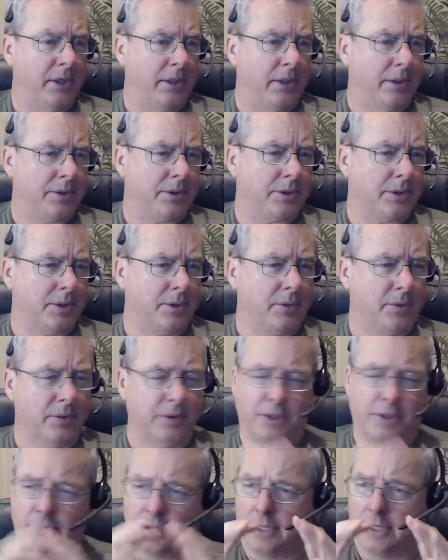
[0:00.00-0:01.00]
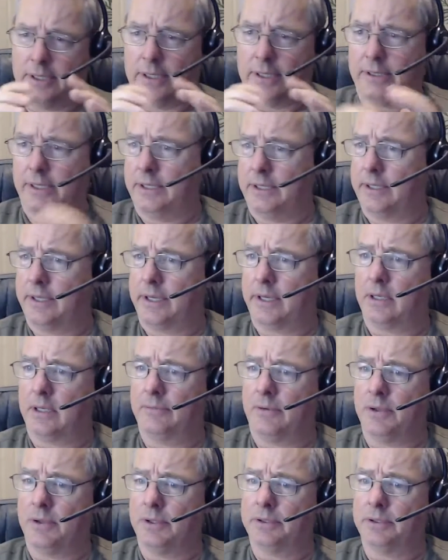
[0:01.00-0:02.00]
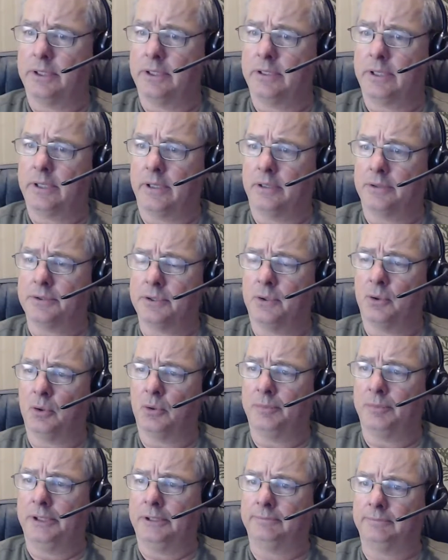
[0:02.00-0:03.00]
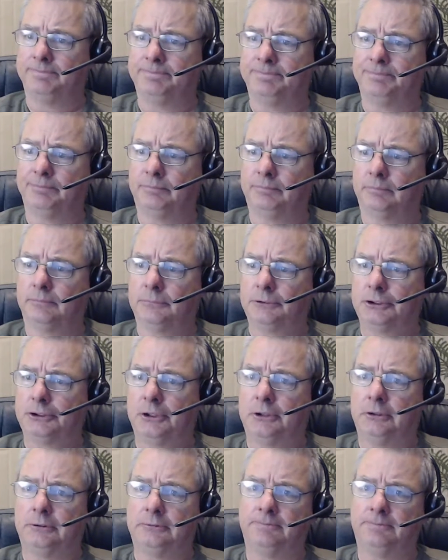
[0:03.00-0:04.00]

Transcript: So just got that taken care of, all the details and the whole thing. So